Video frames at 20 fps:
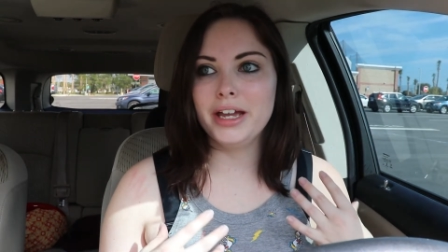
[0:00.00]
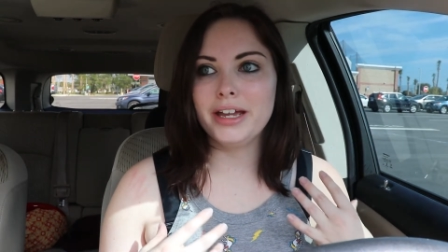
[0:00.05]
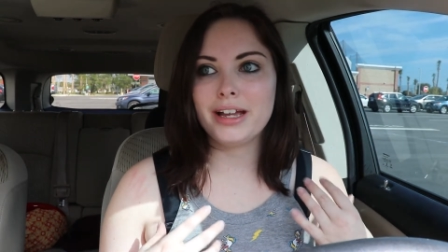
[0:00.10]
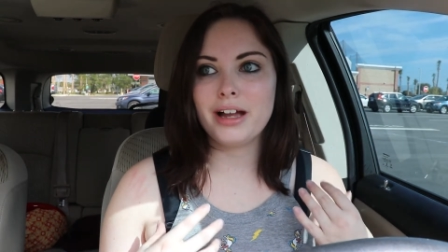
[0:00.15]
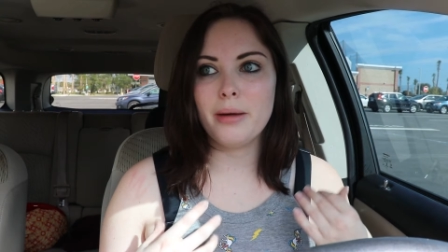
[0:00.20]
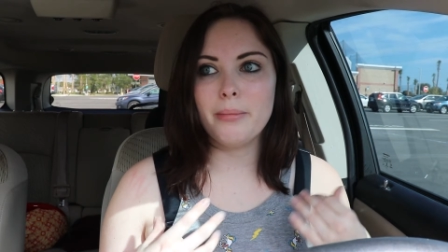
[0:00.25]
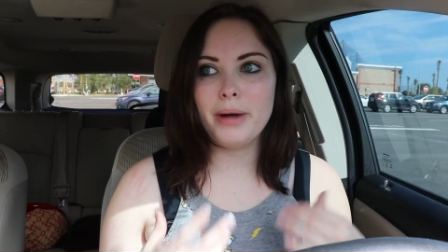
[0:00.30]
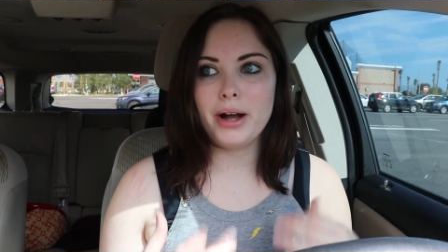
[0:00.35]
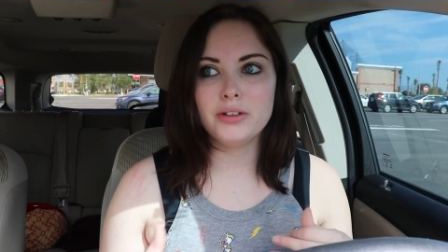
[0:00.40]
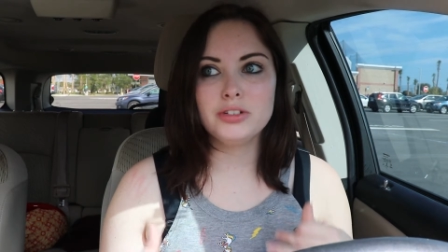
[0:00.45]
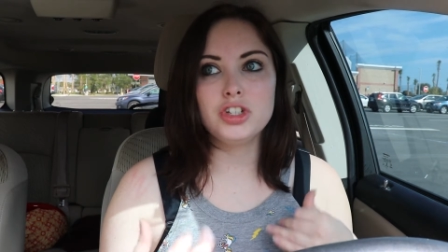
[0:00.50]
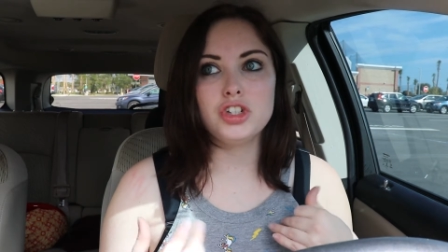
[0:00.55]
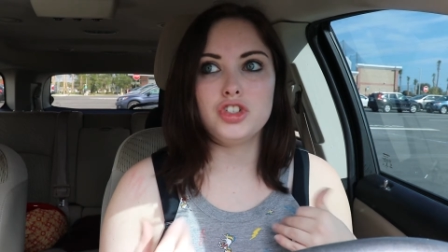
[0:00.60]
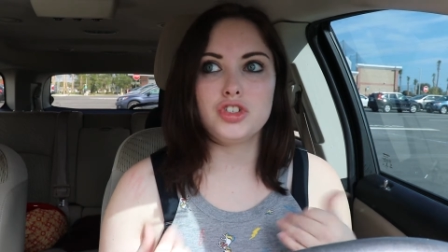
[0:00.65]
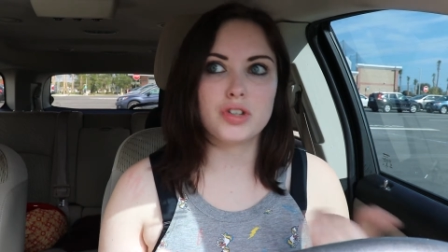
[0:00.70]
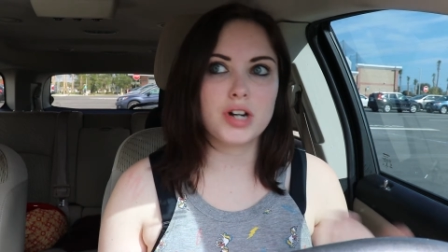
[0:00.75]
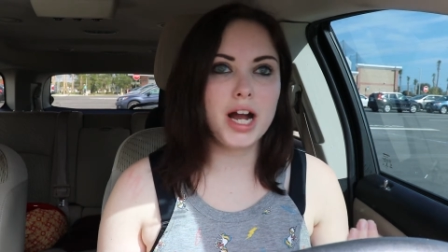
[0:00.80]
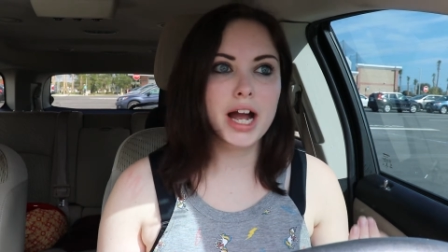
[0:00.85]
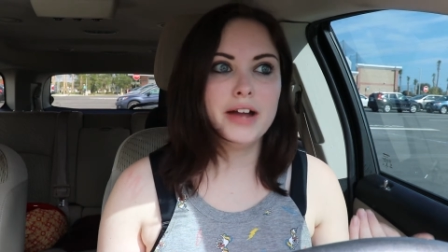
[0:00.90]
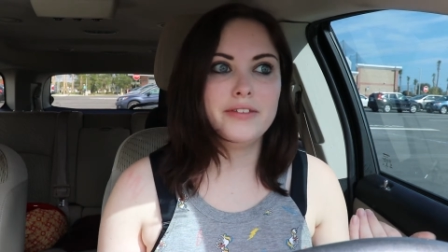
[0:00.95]
like about to
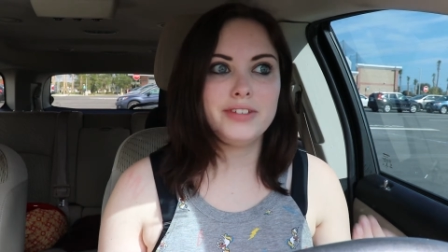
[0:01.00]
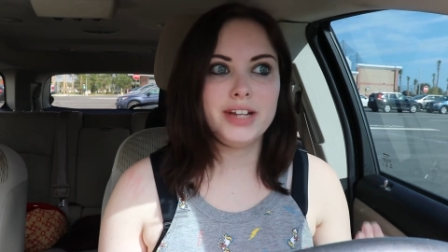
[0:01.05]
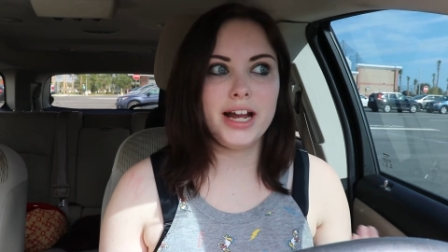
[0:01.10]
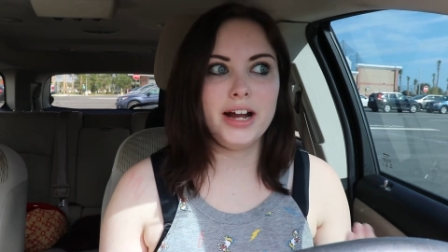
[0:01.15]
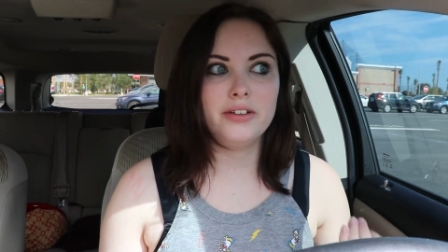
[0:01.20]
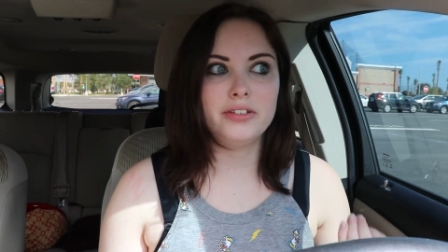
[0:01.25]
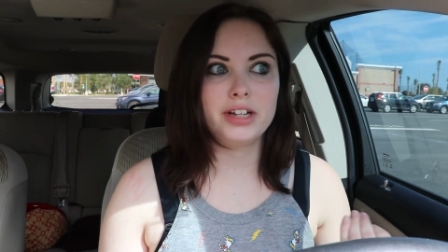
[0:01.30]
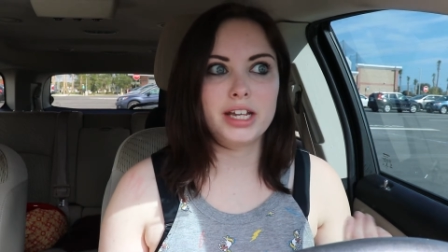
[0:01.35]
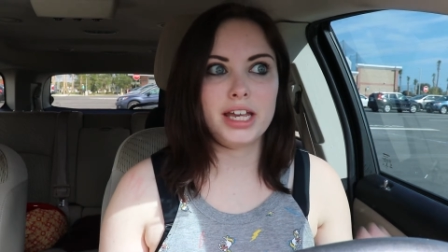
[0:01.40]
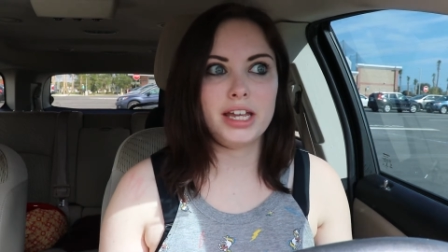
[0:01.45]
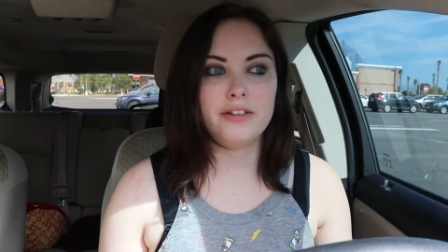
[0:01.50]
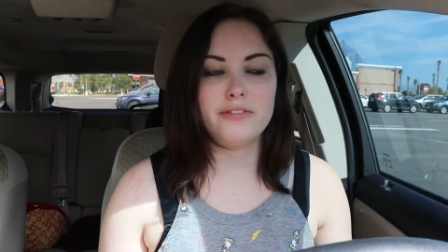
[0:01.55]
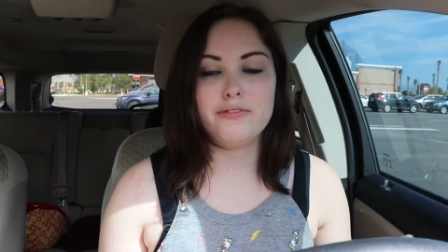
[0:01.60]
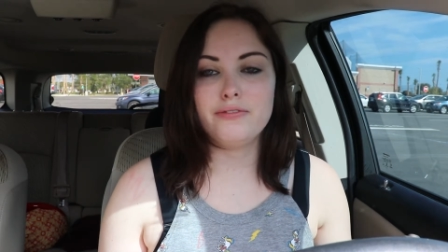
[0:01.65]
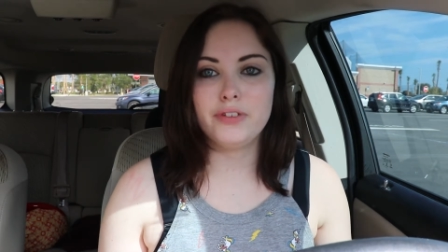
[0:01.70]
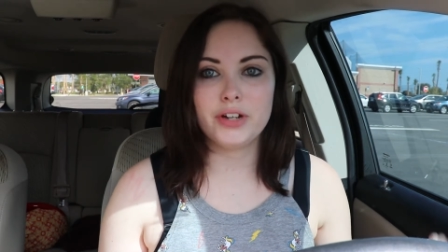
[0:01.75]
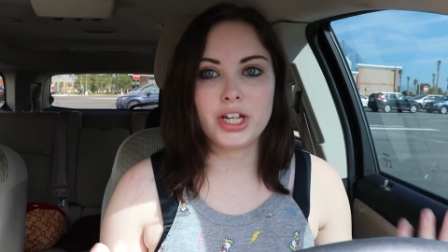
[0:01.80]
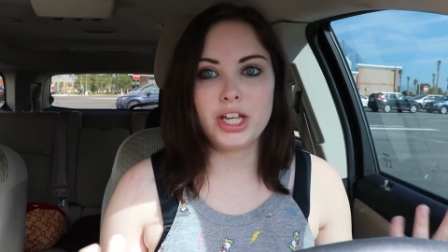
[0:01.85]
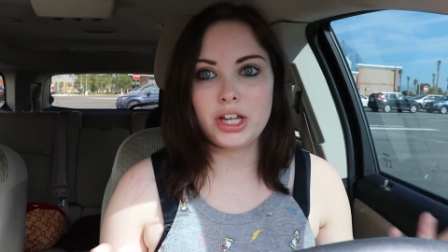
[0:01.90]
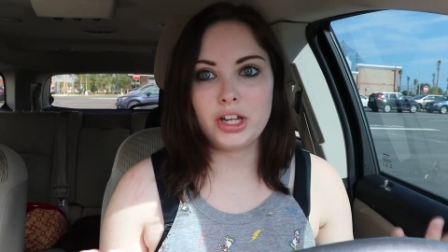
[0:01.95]
drive down to get
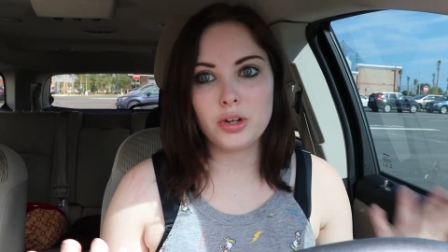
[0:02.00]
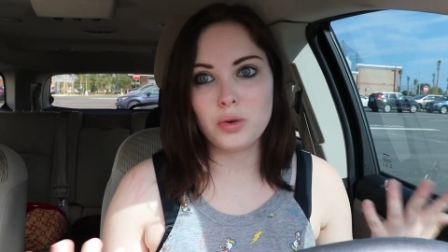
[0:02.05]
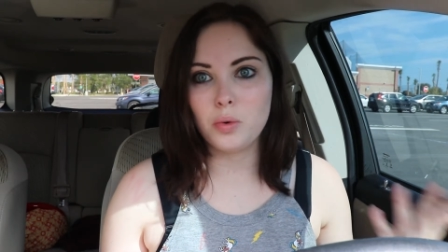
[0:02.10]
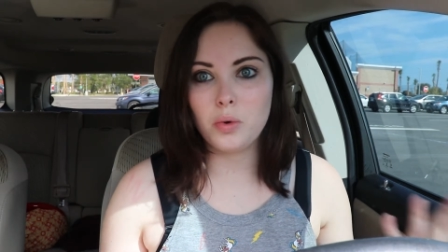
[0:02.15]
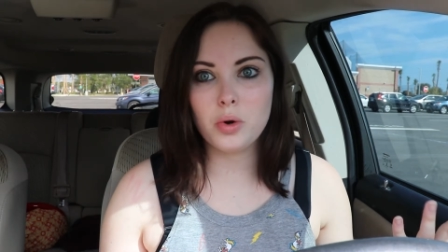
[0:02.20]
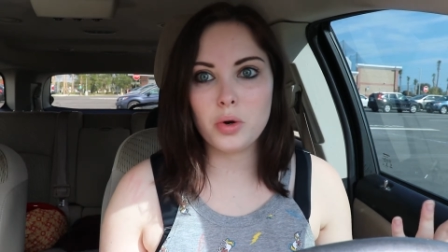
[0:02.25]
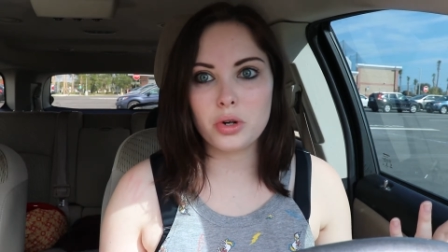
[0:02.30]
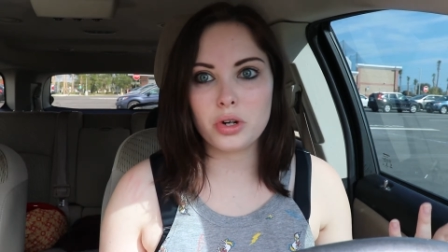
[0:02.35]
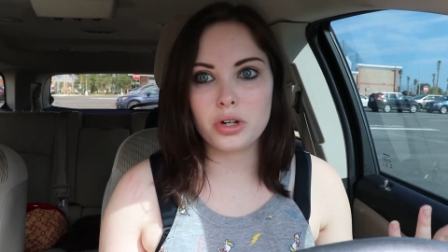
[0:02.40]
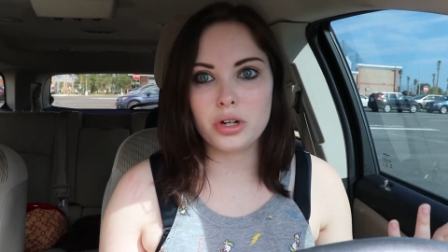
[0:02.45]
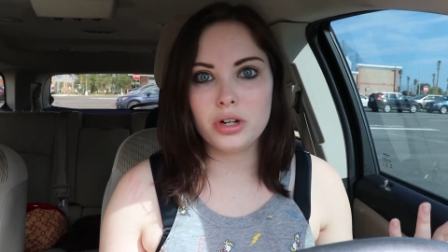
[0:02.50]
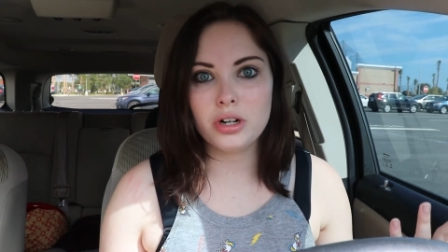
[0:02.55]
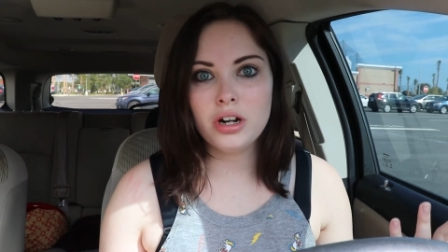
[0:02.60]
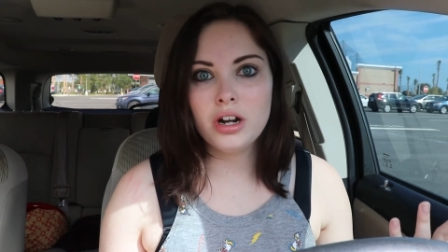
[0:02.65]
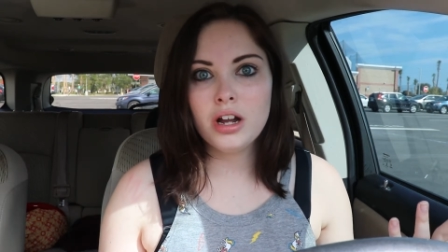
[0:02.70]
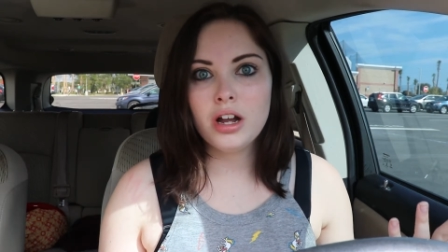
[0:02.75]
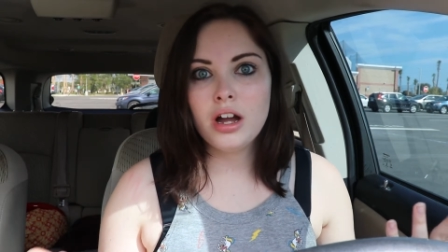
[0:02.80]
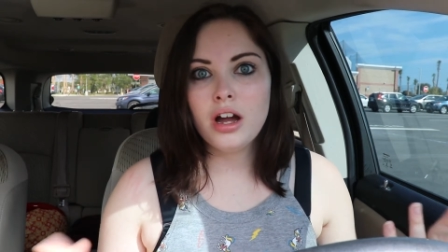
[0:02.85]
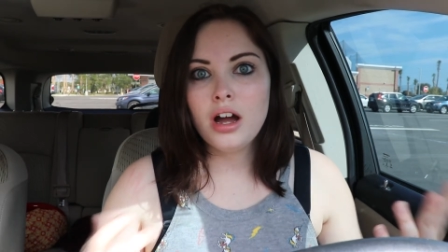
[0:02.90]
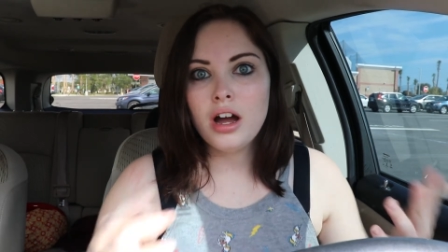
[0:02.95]
a order,
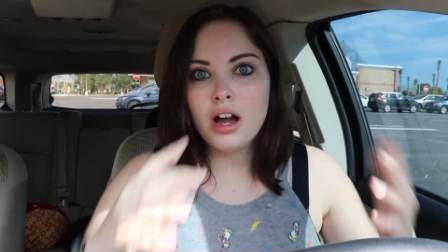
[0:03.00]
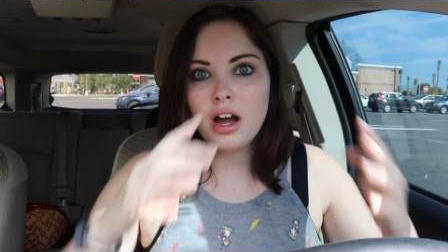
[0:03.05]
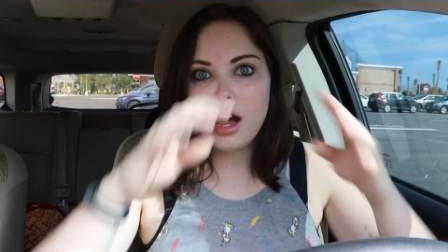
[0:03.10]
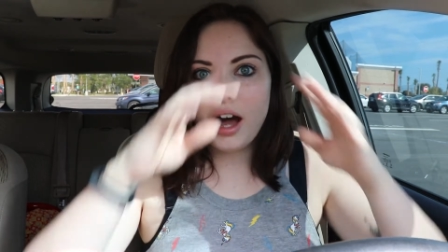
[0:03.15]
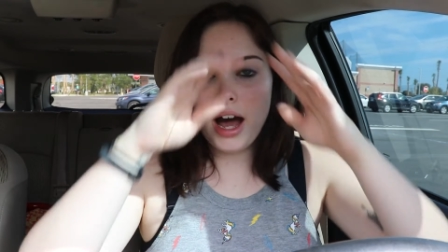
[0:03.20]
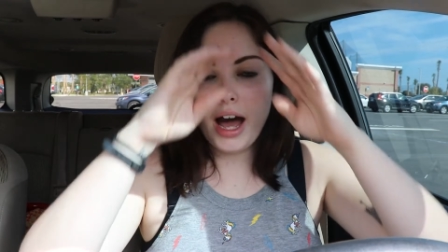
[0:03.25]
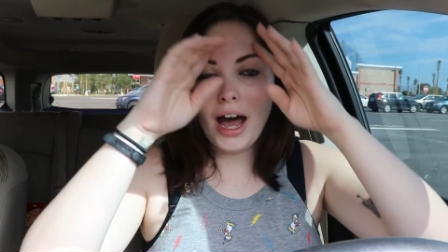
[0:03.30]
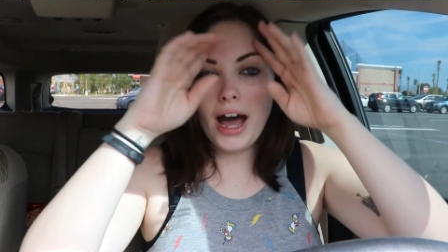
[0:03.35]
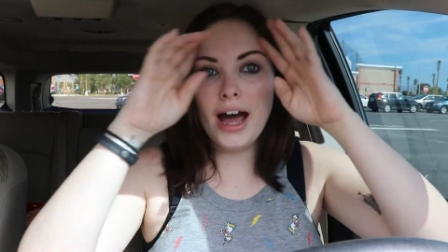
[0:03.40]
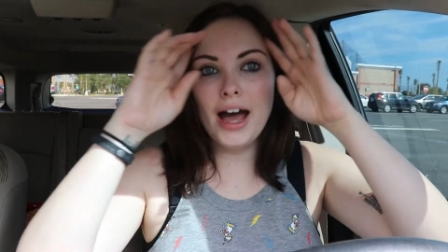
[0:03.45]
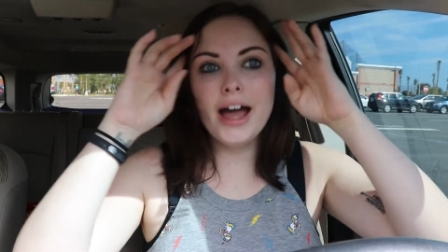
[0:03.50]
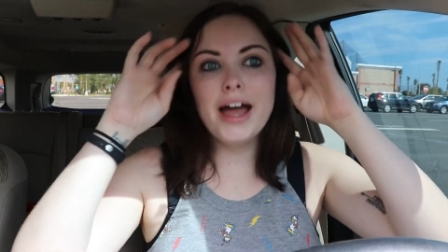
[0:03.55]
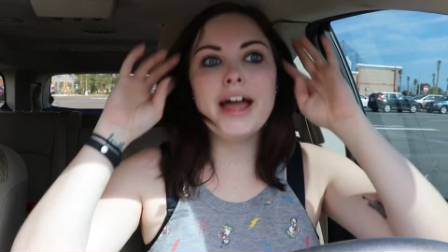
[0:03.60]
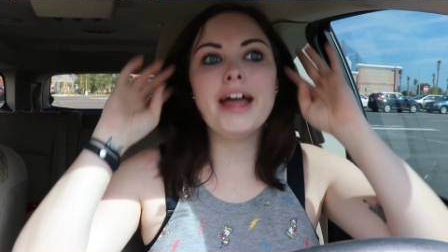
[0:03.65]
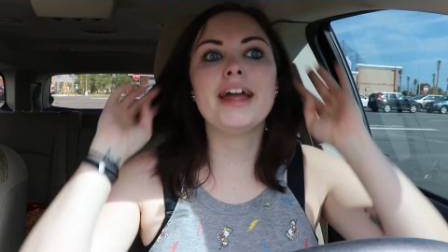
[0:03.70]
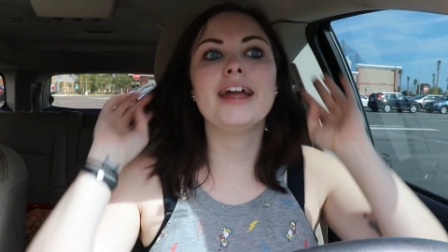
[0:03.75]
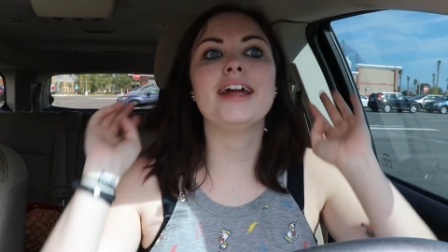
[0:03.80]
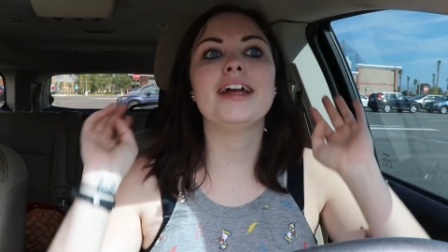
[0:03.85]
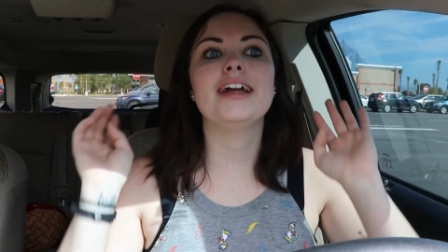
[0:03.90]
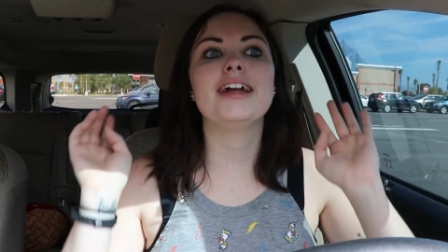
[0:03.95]

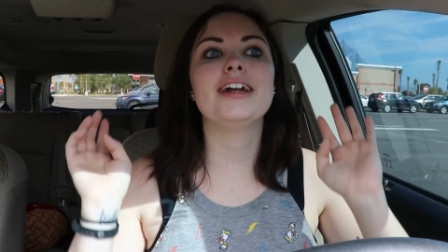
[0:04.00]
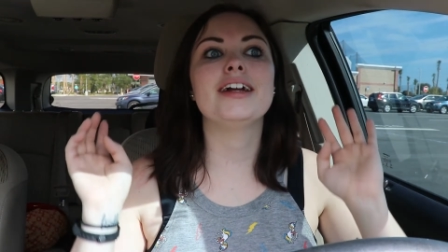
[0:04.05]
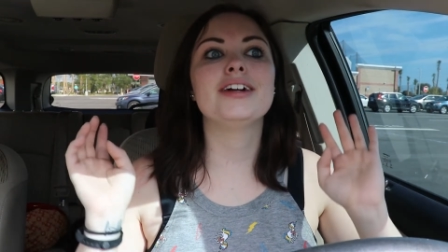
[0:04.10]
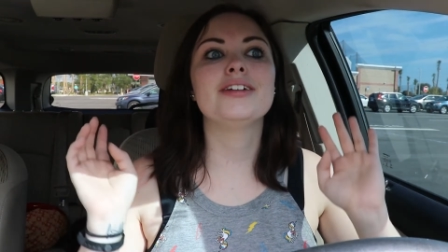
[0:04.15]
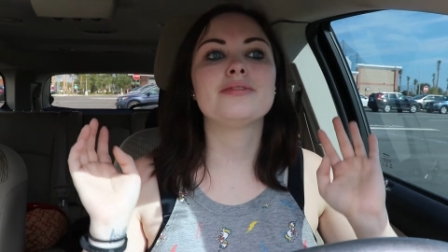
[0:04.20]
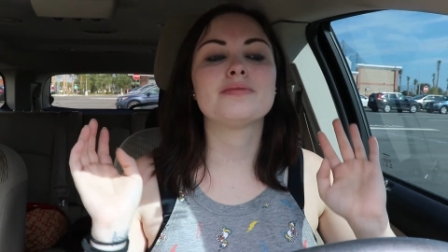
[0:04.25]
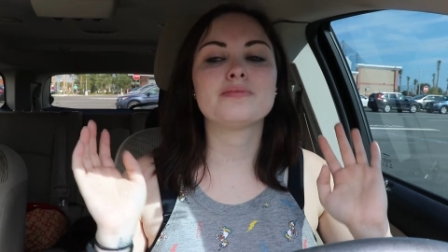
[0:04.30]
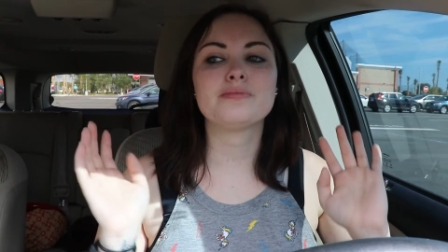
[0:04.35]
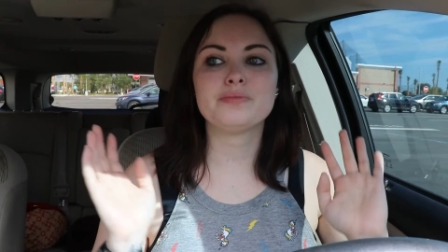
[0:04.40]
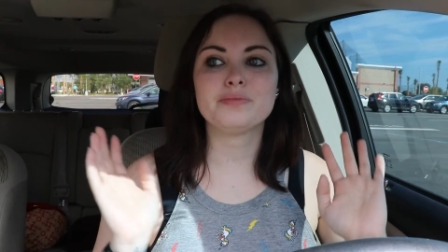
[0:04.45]
I